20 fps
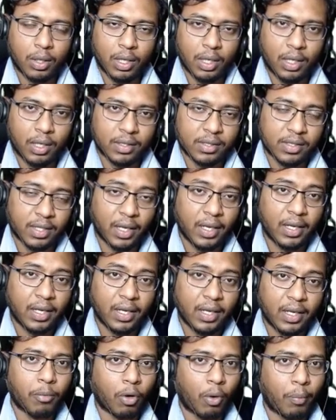cyclic
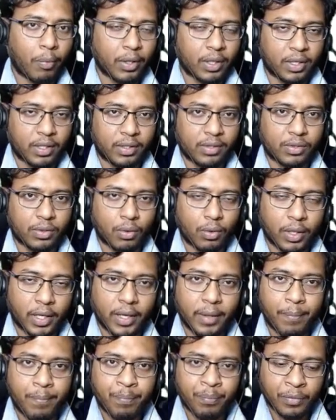properties. Okay,
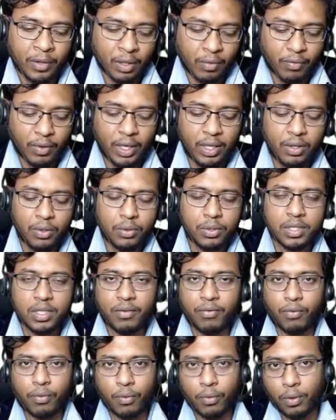when you see
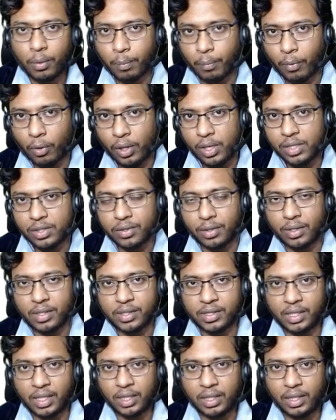4 points on a
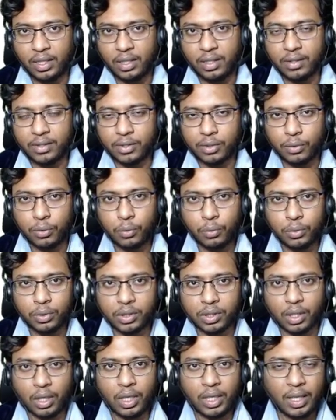circle, soon
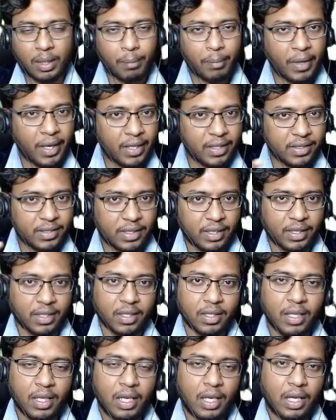start imagining
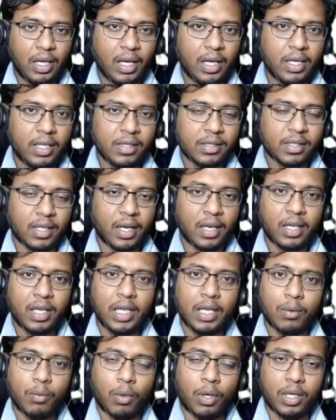a cyclic
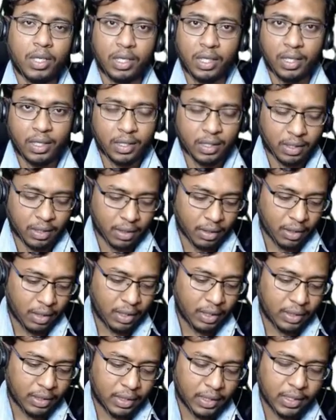quadrilateral.
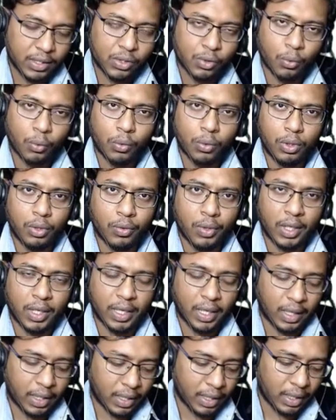Then soon you will
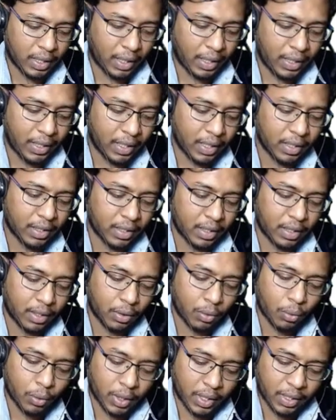get an idea that
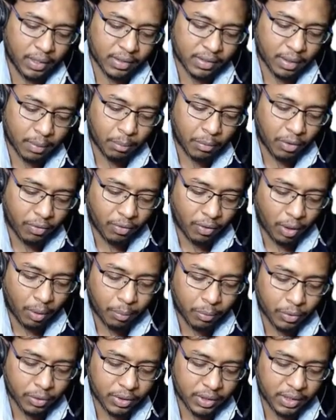okay, sum of
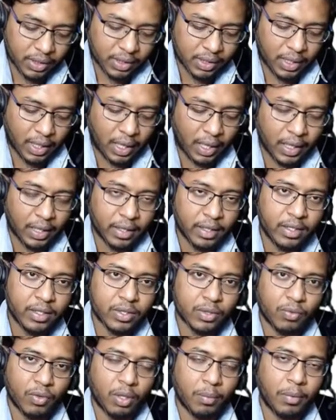opposite angles
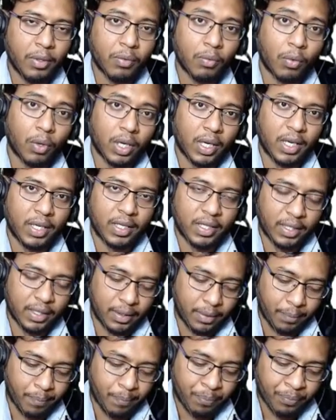will be 180.
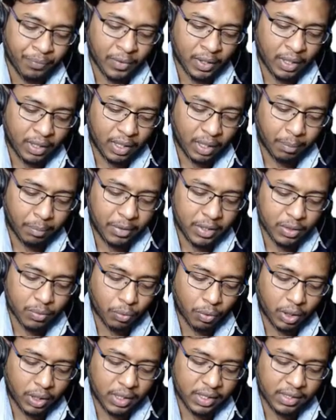That means
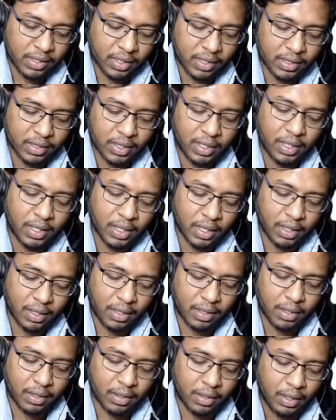what is this theta
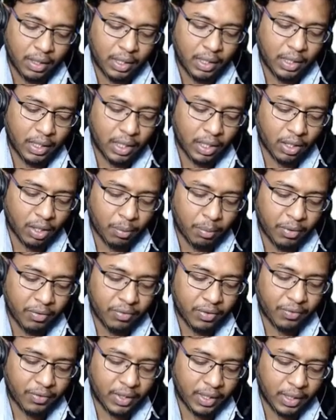here? It will be
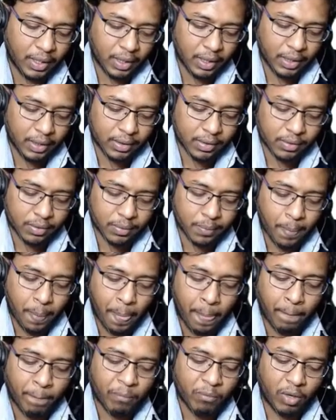50 degrees.
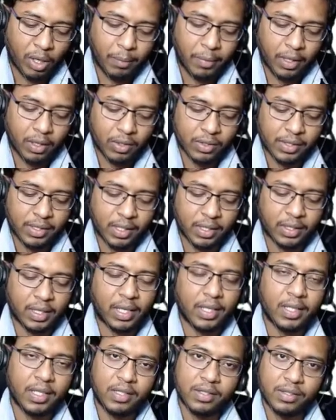Why? Because here
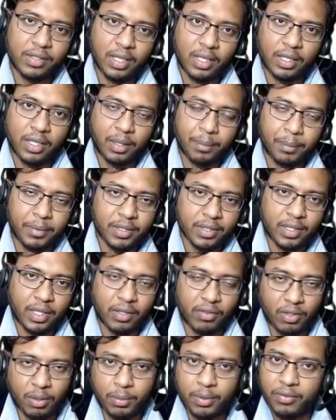30 is there, that means that
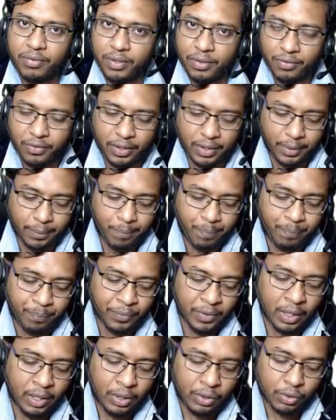will be 50.
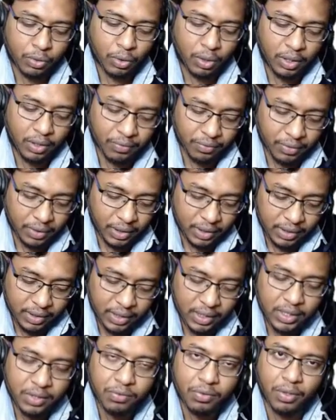So if this
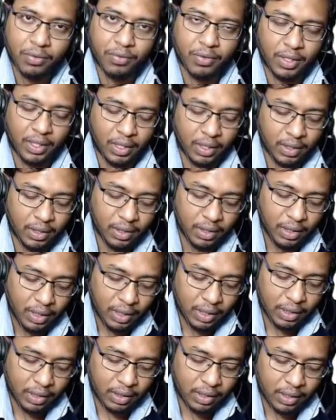is 50,
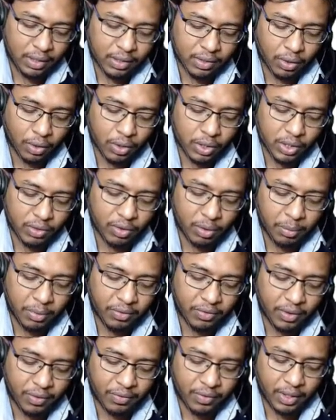this also will be
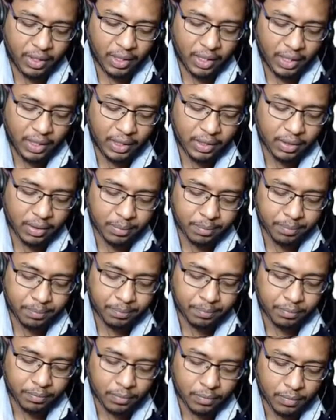50, right?
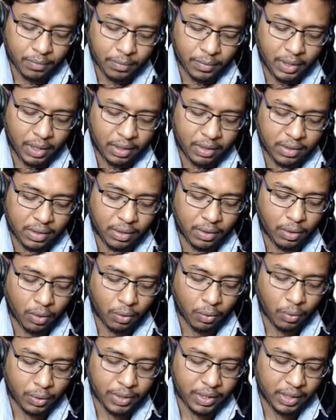That's it, your
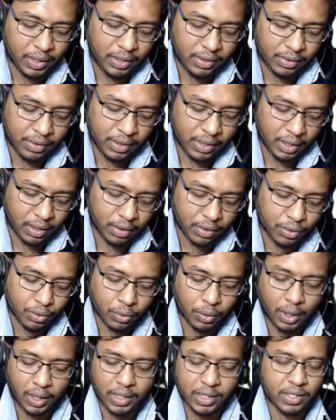question is done. So
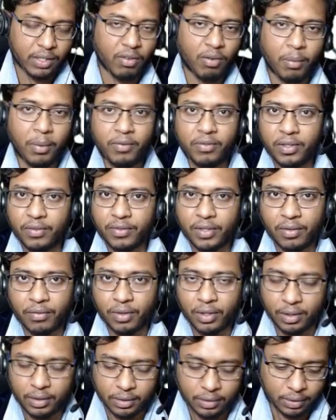answer will be 50 for
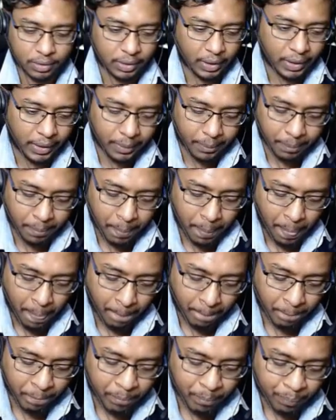this, right?
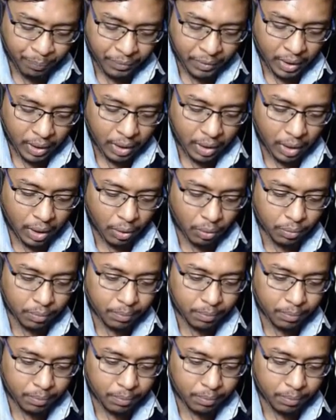Now